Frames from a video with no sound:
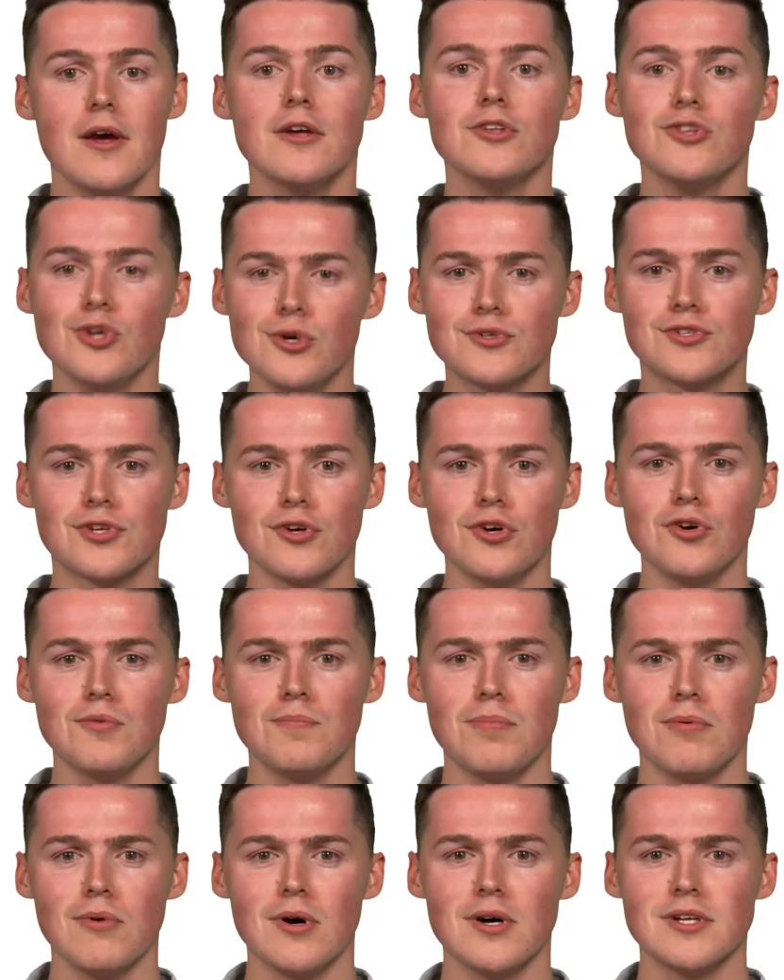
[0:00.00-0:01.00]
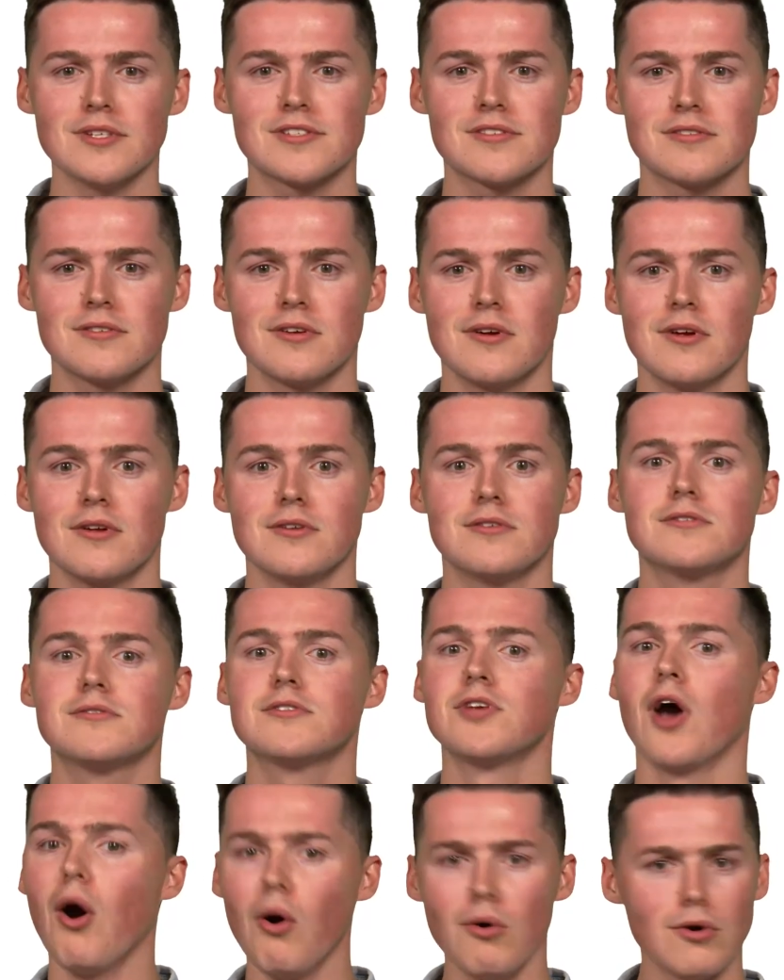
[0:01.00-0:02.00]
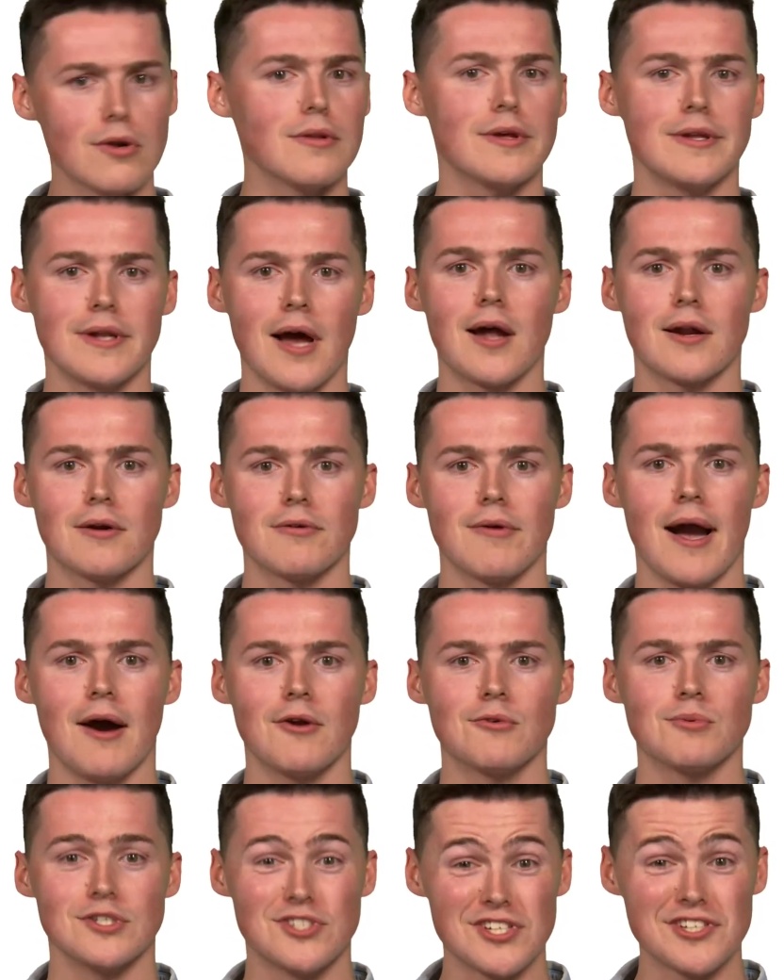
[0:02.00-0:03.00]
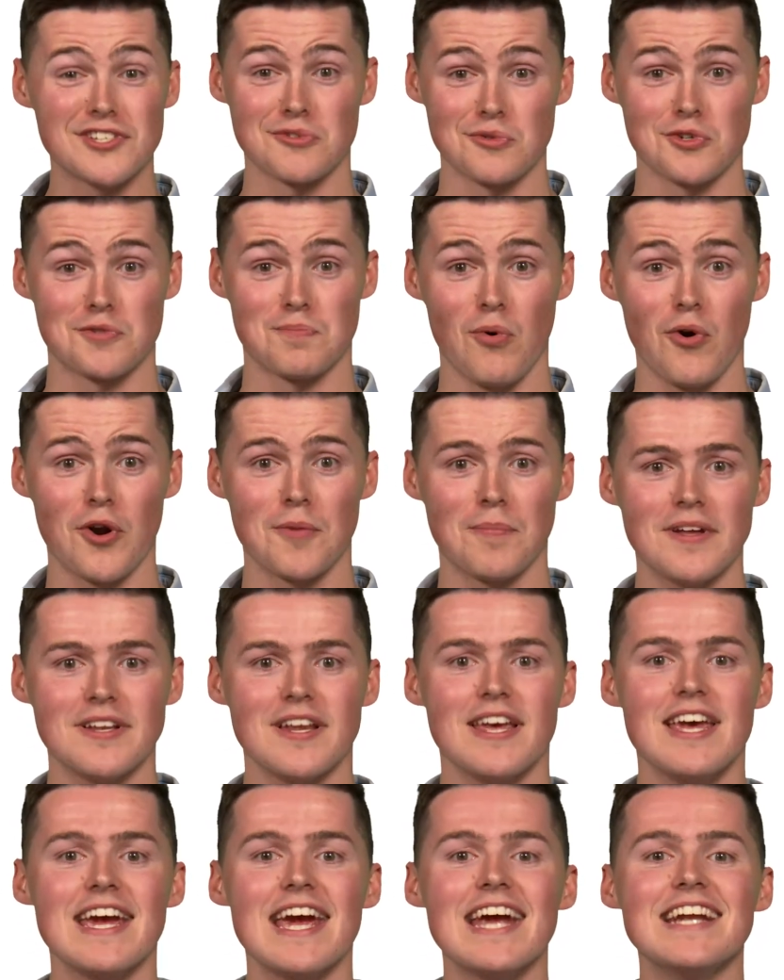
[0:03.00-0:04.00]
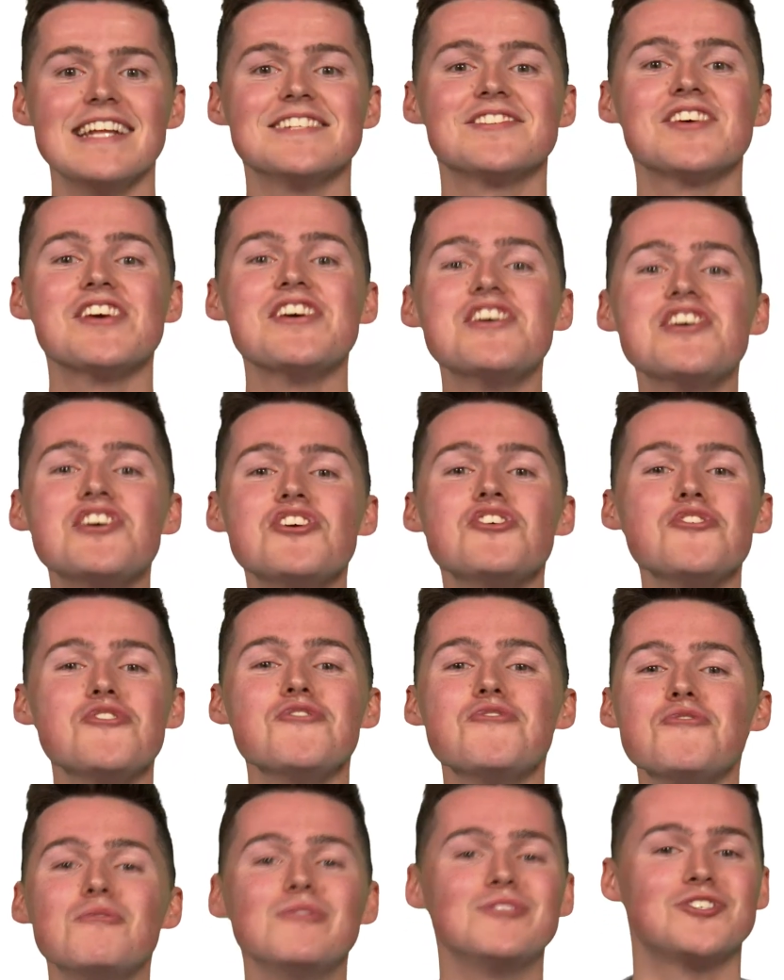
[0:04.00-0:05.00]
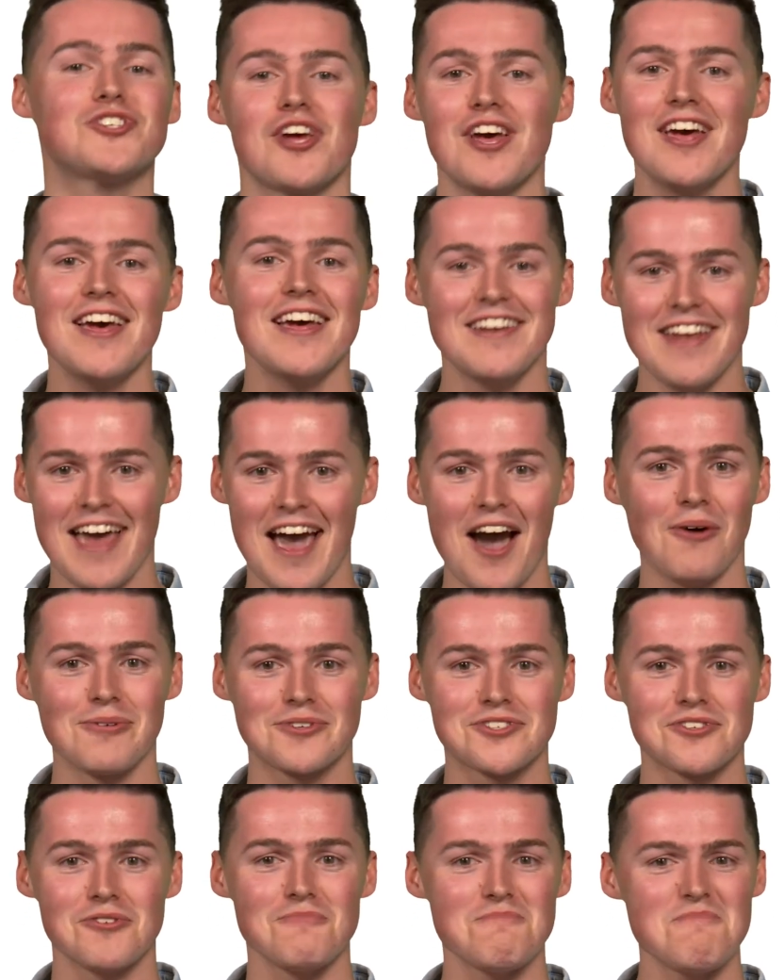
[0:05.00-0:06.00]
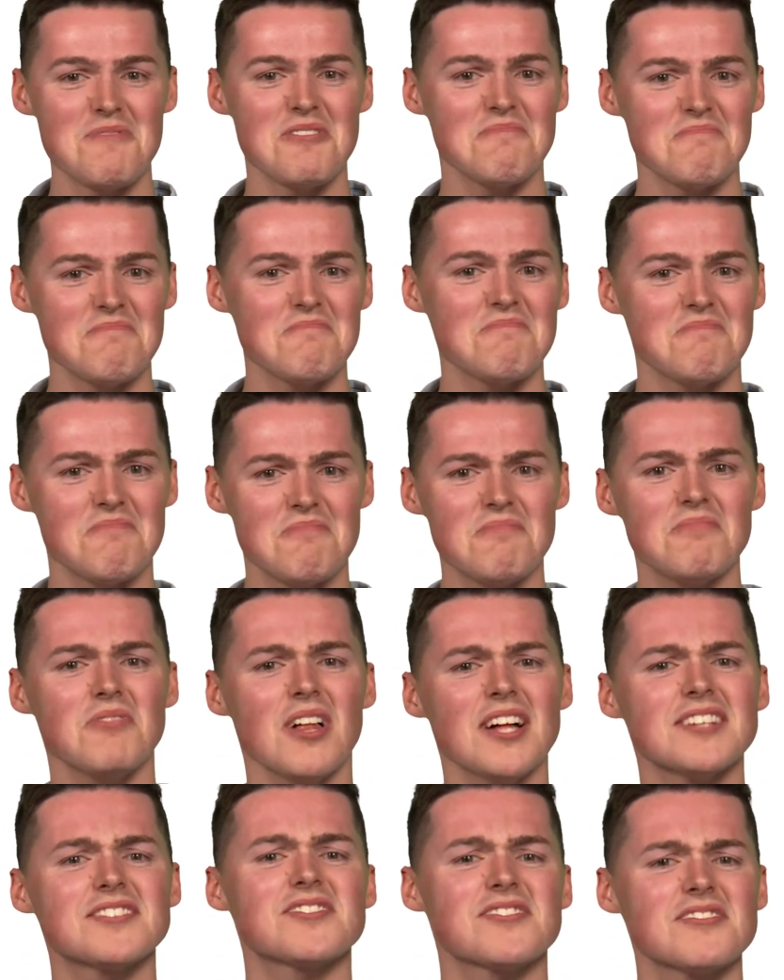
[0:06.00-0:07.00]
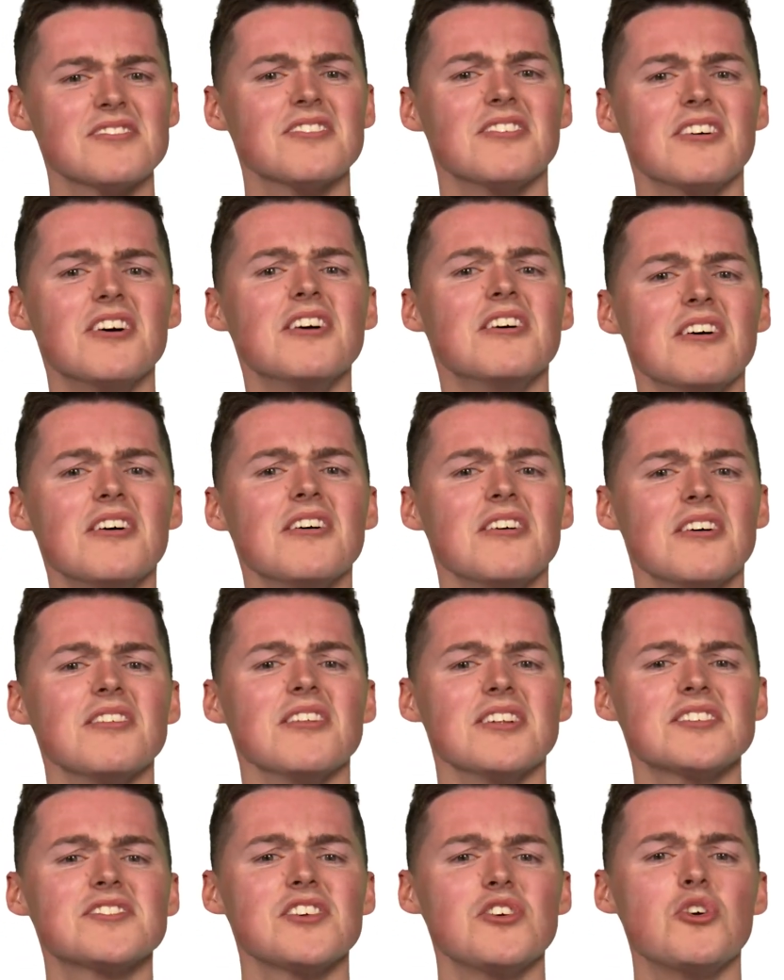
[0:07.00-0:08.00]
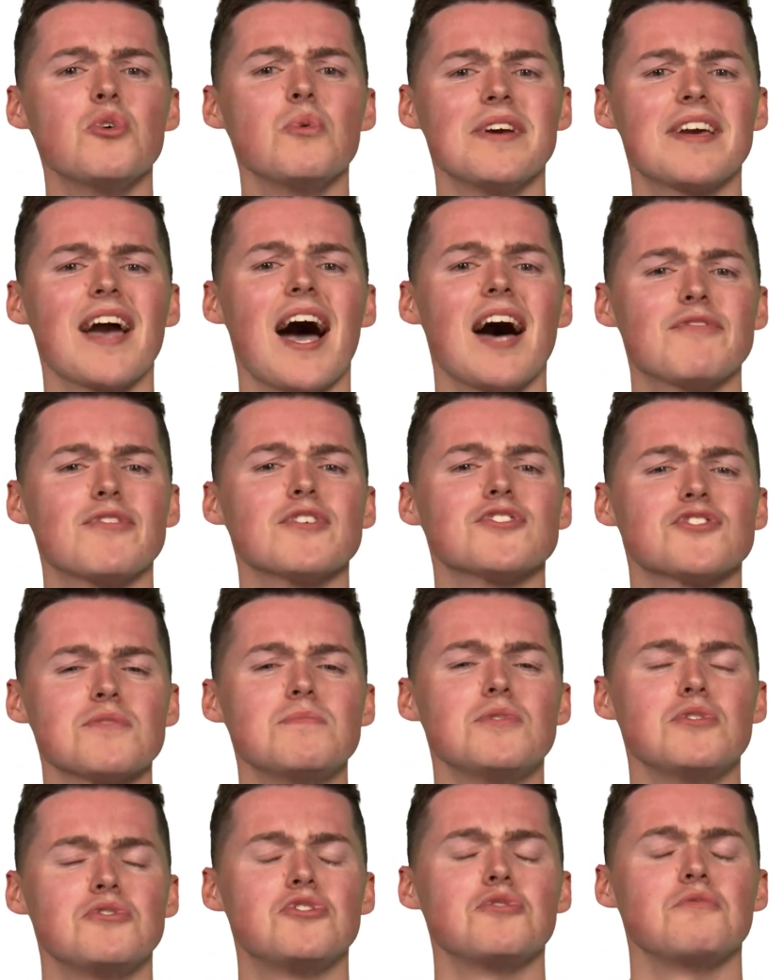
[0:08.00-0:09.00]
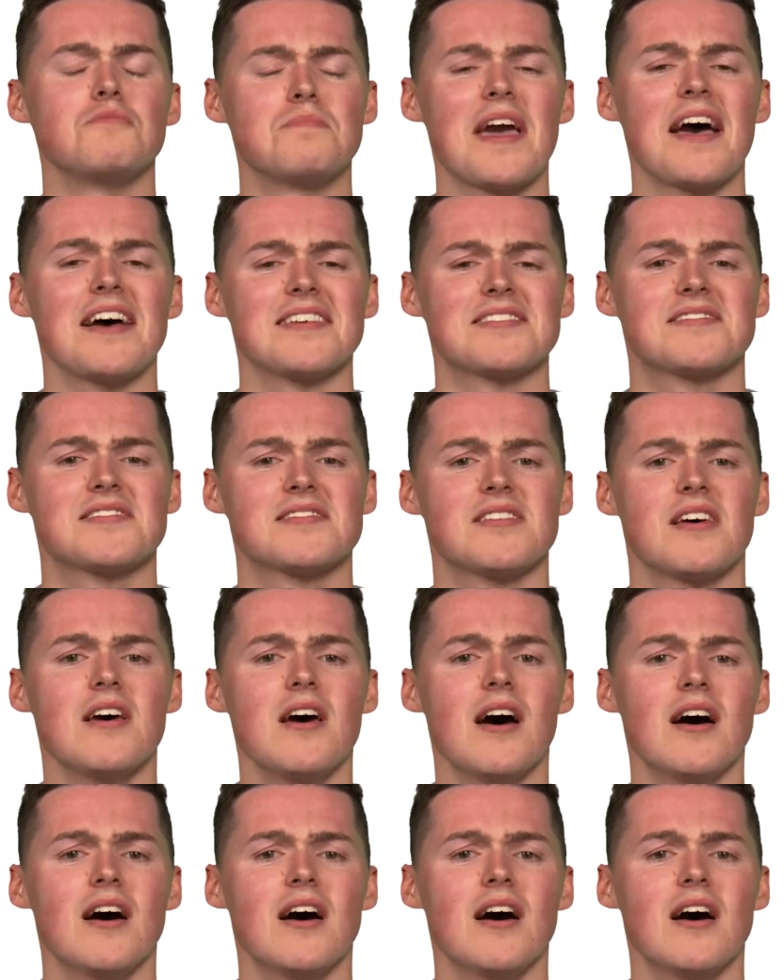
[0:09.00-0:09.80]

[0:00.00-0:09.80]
YouTube was totally not around when Jesus was born, but it is huge now. So let's see who we got for some YouTube guests.